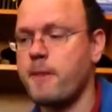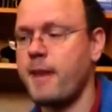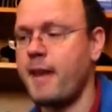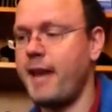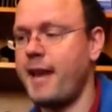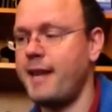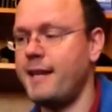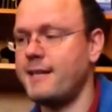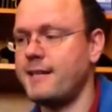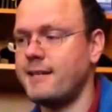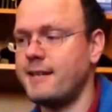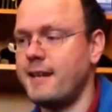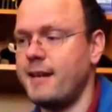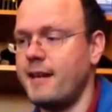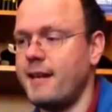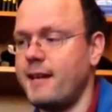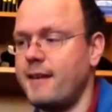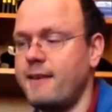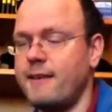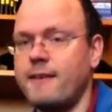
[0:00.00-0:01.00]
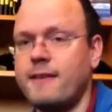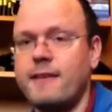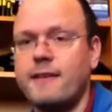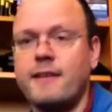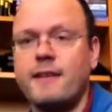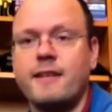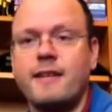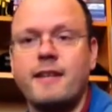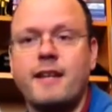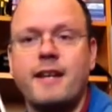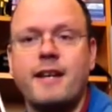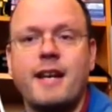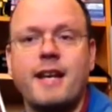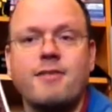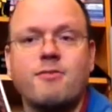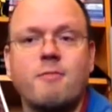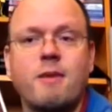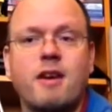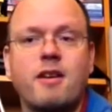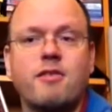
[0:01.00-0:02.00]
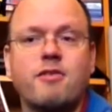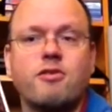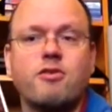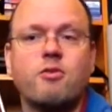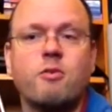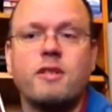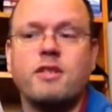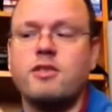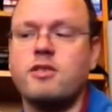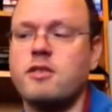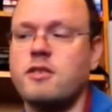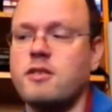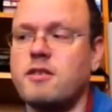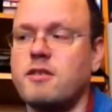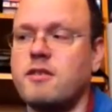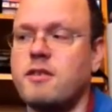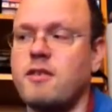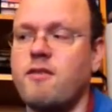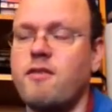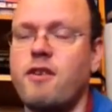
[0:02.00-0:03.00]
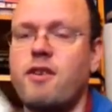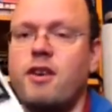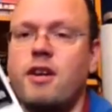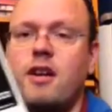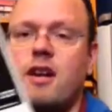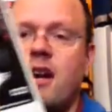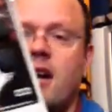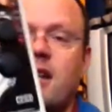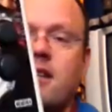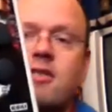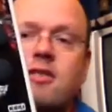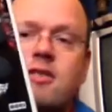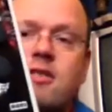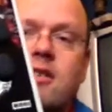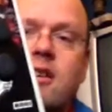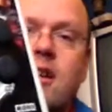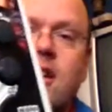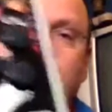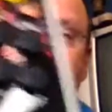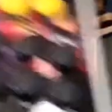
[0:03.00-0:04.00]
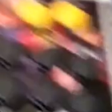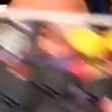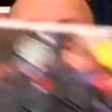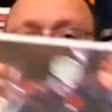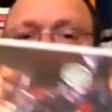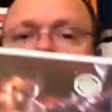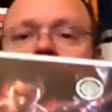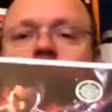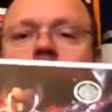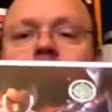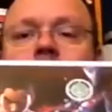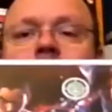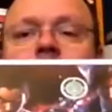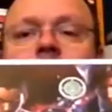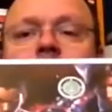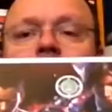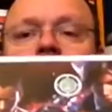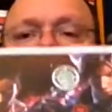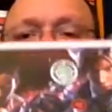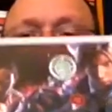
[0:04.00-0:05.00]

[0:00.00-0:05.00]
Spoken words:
and it has micro switches, a very nice Tekken